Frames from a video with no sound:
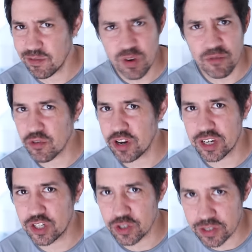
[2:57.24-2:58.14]
not very
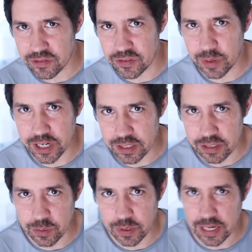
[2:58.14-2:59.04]
conducive to actually
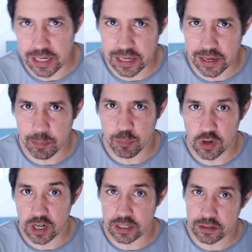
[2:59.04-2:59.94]
doing any
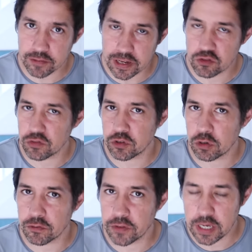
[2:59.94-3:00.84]
productive
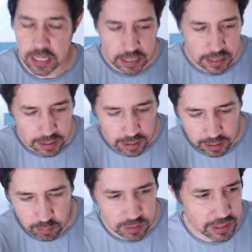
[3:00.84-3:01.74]
astrophotography.
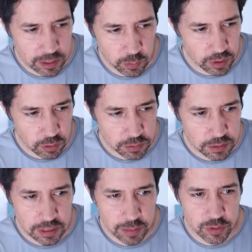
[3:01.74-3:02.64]
It was later when I looked at
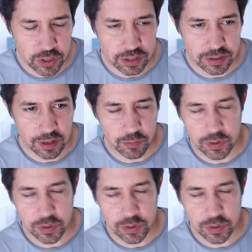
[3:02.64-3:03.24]
the images that I